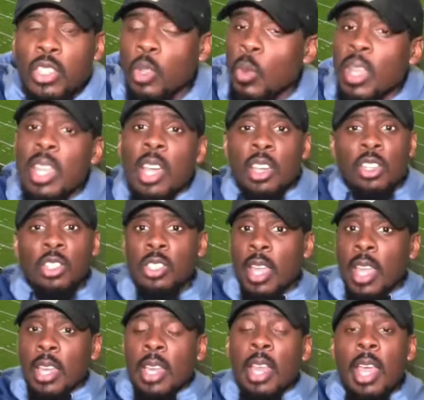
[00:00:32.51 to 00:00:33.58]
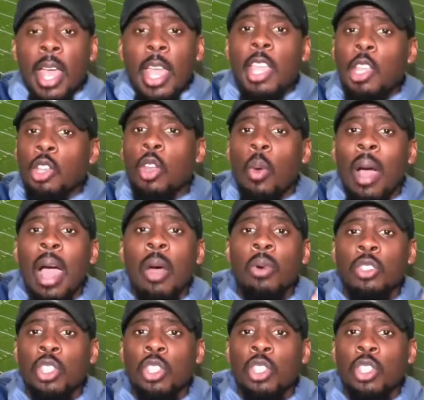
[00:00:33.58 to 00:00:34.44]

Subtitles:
so he understand and he know how a